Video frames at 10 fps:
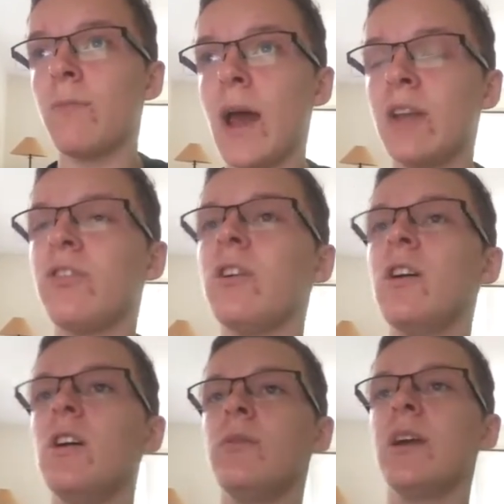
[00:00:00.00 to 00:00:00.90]
match,
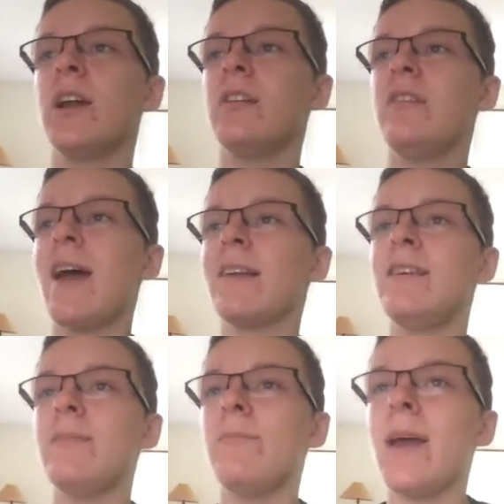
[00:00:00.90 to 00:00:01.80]
we got a tag
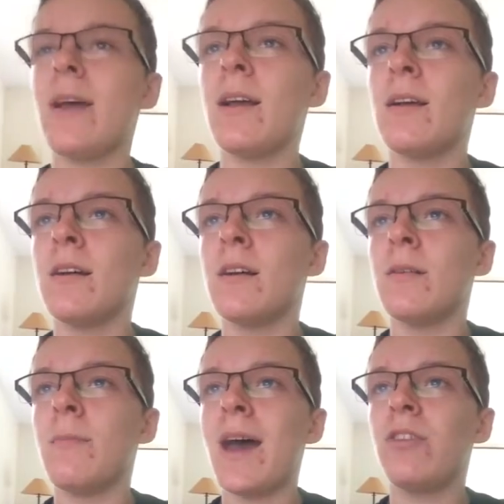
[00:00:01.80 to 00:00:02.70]
team
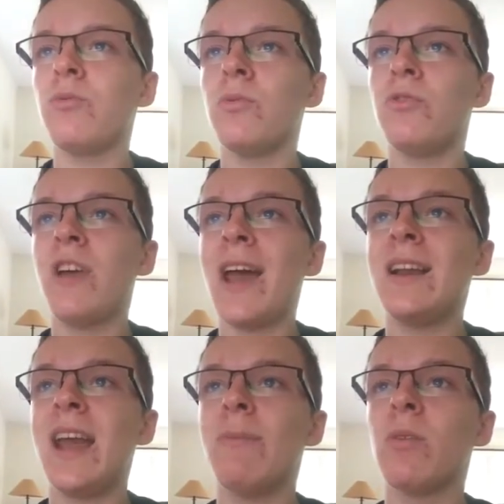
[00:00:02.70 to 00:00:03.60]
match with
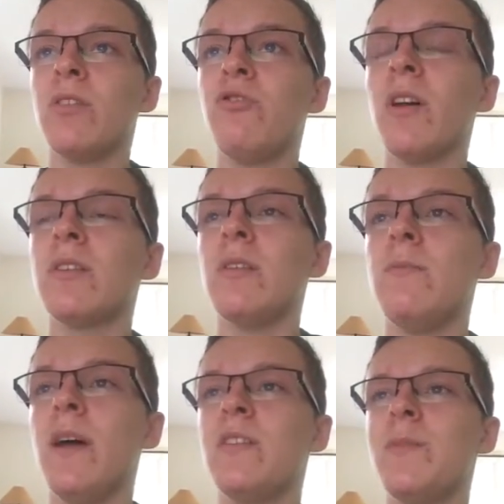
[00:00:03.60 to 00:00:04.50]
Chad Gable and Shelton
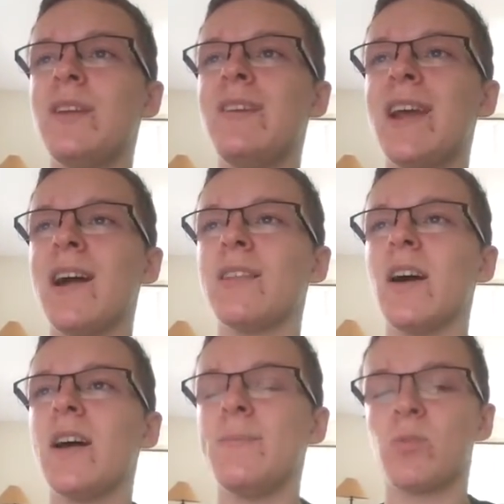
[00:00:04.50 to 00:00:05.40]
Benjamin take on the
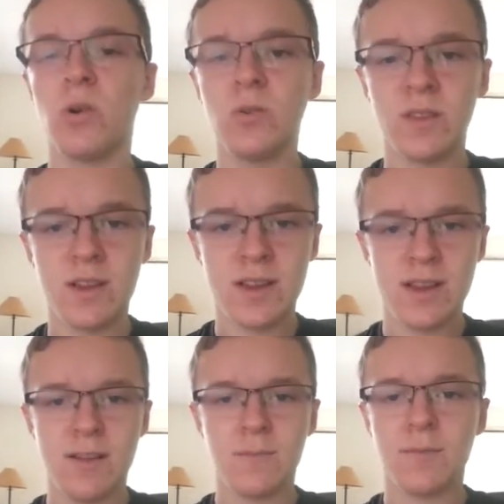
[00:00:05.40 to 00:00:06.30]
Hype Bros.
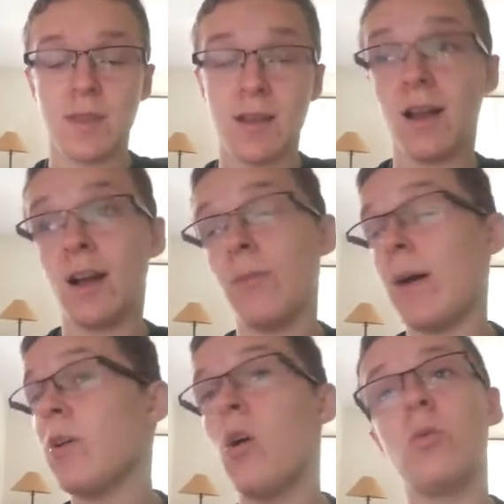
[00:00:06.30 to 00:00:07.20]

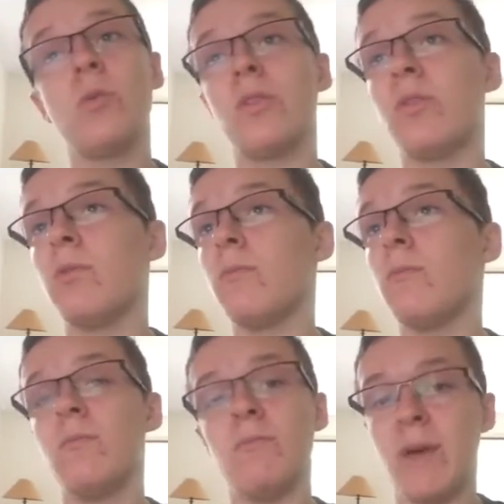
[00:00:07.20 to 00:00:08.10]
I'm going with
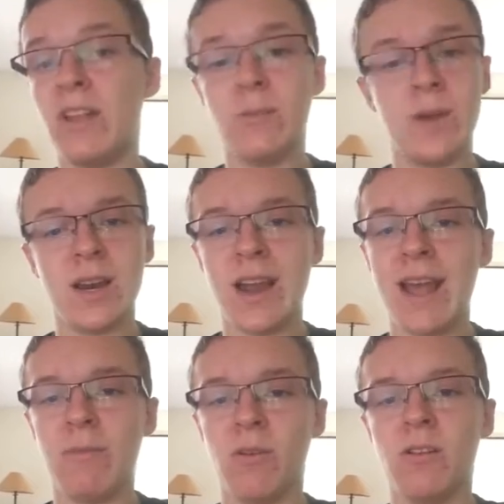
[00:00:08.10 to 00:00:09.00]
Benjamin and
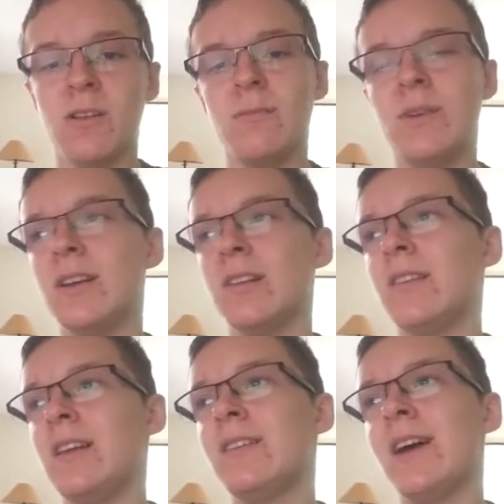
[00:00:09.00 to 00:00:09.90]
Gable because
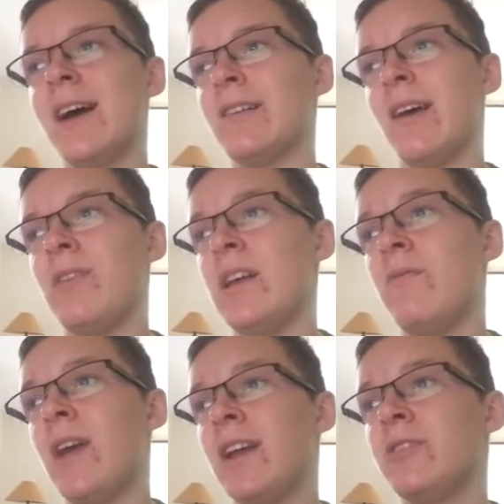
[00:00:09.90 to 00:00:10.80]
these guys have the
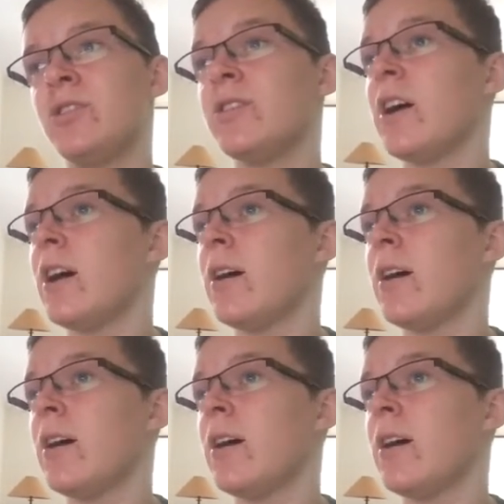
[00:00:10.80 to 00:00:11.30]
advantage.